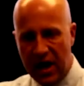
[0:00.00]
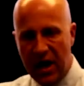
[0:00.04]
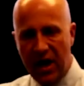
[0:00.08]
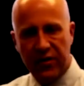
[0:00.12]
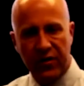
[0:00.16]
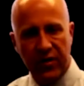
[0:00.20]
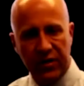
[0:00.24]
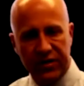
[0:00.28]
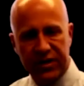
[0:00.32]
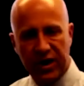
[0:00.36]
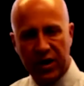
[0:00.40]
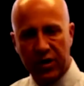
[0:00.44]

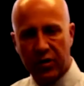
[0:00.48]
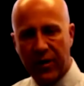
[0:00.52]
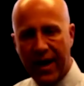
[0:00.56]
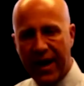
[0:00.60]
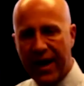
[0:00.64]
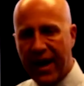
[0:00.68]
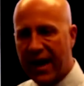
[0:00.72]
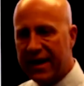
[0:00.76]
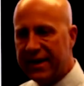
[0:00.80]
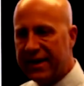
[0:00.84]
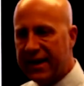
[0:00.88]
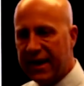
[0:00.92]
those are great
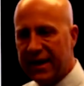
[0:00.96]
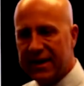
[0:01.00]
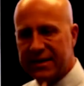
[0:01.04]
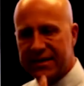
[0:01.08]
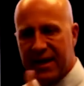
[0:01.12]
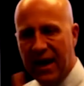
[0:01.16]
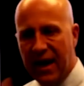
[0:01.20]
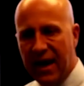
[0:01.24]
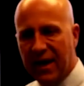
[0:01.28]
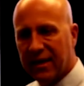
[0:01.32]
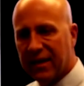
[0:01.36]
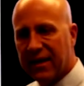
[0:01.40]

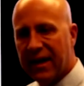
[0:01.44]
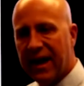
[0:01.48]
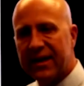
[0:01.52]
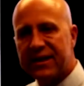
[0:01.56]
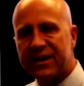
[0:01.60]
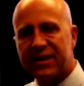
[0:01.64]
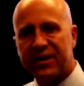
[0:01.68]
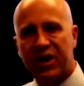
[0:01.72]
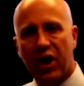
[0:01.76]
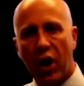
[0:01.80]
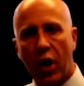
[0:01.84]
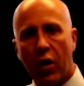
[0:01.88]
ideas,
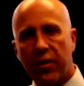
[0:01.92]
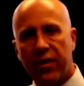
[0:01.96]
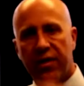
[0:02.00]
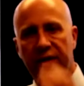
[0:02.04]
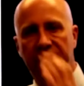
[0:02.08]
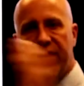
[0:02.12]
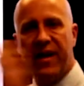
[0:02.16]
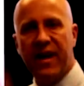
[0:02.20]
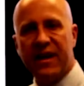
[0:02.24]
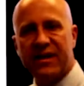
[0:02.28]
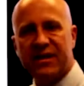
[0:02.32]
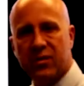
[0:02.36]
let's go
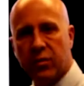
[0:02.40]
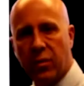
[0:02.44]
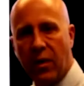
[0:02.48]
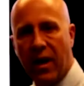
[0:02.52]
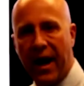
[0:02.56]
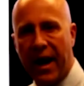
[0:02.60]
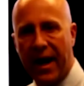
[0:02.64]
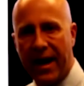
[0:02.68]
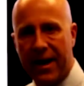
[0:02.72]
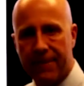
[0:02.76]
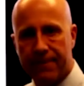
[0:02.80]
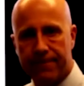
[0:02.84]
this
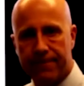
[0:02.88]
way.